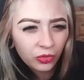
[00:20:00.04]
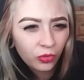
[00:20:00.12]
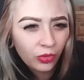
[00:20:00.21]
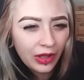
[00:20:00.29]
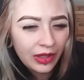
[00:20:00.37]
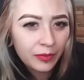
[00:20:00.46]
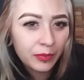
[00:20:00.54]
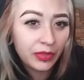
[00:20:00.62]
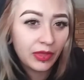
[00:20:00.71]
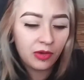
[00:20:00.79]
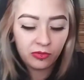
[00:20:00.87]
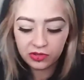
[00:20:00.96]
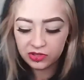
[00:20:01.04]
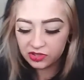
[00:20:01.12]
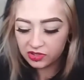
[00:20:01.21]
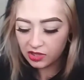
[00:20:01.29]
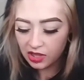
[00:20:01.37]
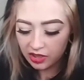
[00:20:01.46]
or what, but that
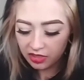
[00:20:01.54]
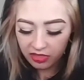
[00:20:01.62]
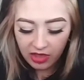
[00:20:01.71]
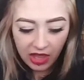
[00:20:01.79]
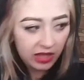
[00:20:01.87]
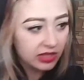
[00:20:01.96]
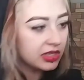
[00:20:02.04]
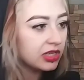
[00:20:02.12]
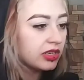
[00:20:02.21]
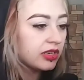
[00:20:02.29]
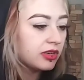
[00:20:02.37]
one's like that.